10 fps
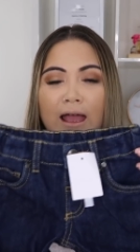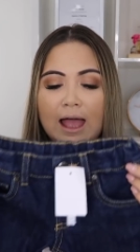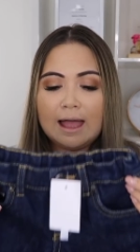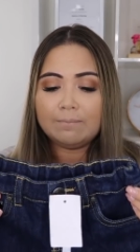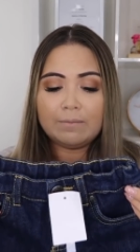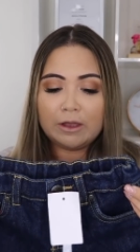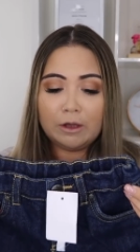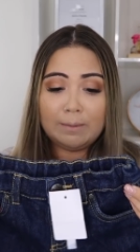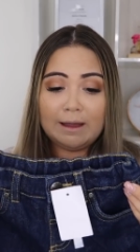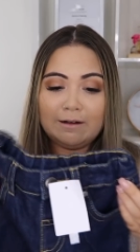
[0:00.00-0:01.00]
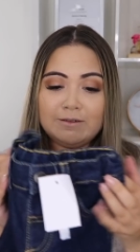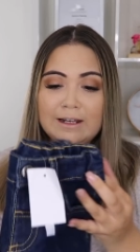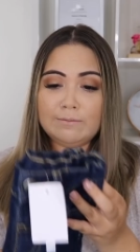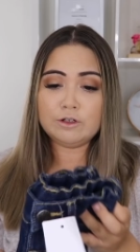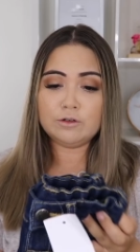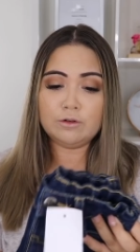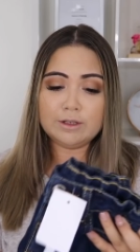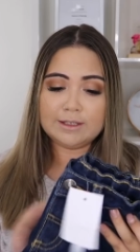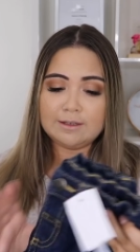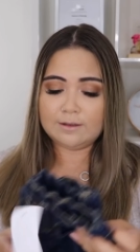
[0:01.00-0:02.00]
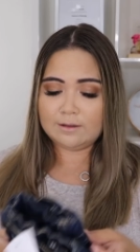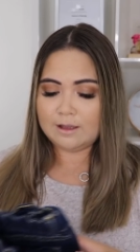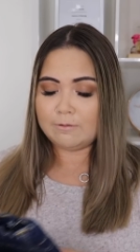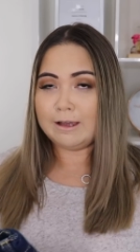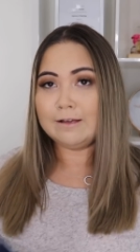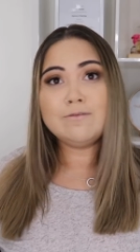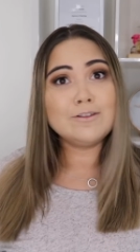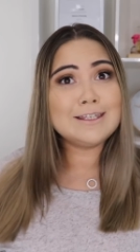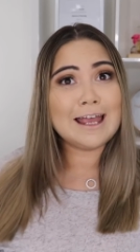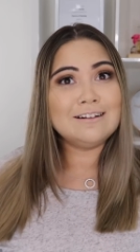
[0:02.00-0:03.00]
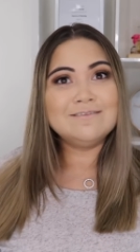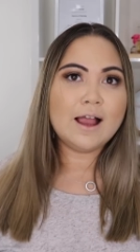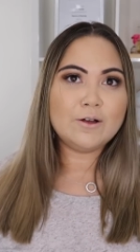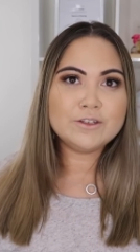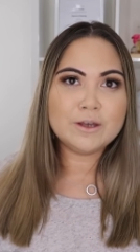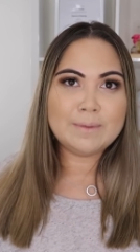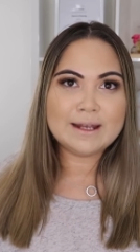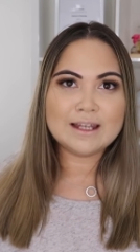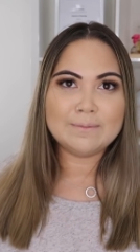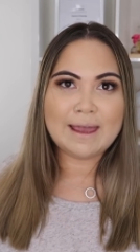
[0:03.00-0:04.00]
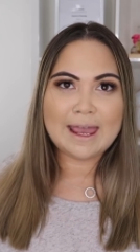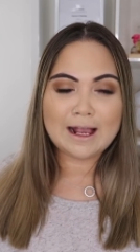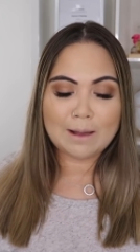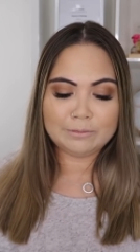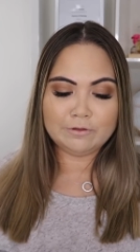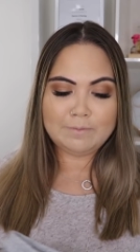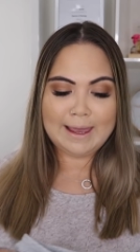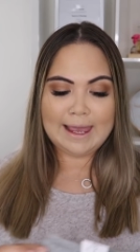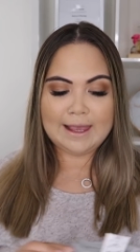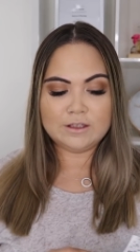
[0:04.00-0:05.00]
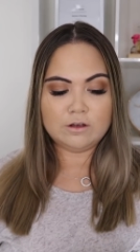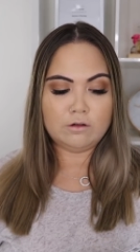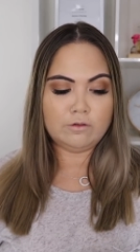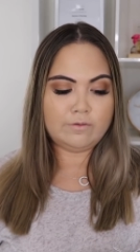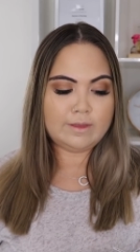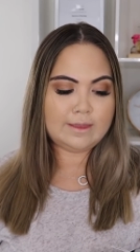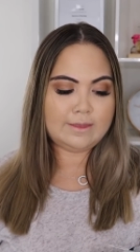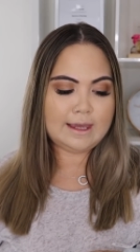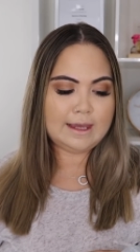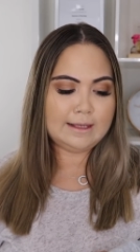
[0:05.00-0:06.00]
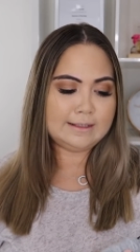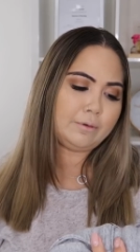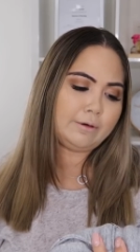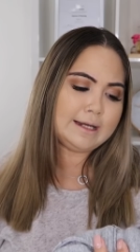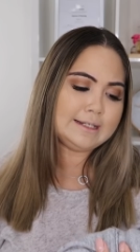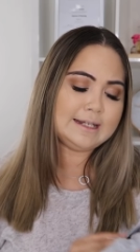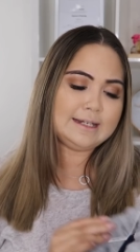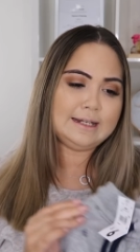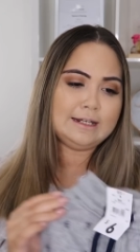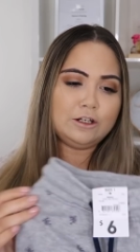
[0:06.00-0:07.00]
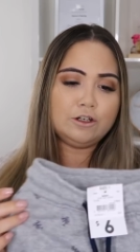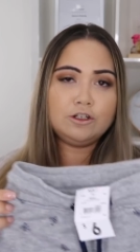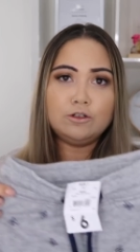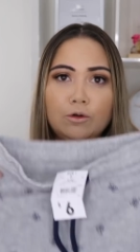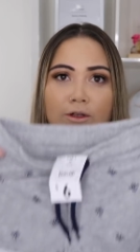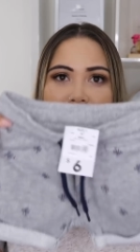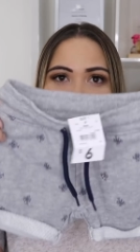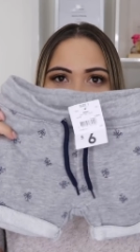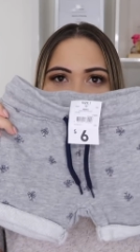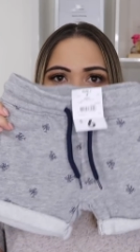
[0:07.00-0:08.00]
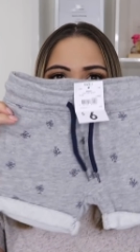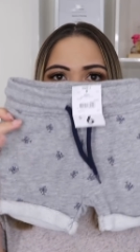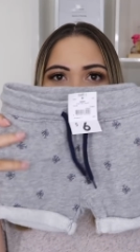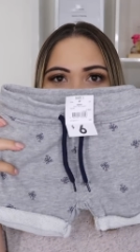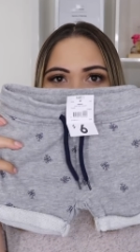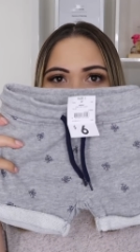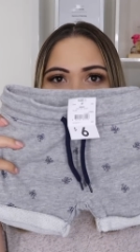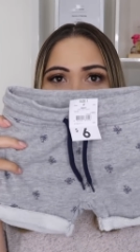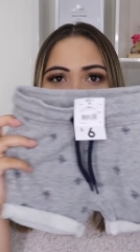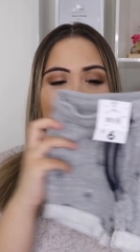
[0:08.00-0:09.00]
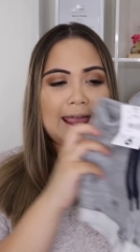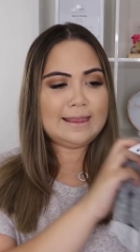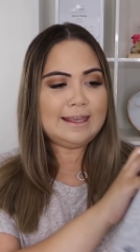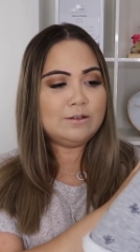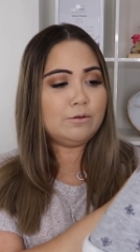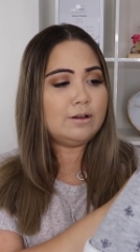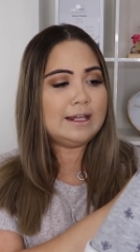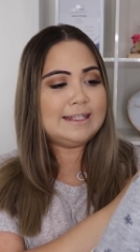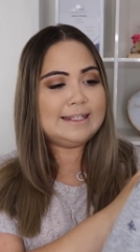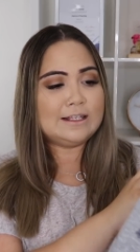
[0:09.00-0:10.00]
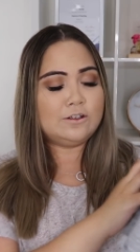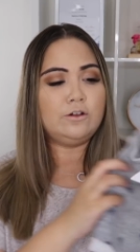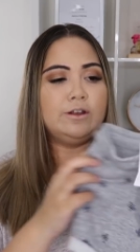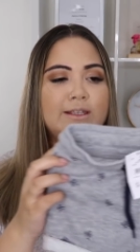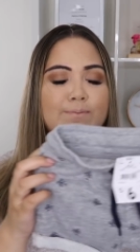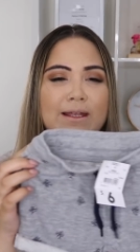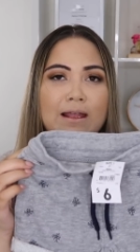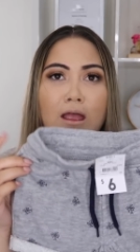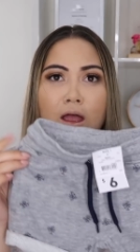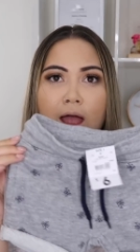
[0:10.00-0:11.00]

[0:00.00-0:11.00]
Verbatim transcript: um, a cute pair of denim shorts that were on sale. I also picked up a couple of pairs of these print knit shorts and they just look like that and these were only $6 but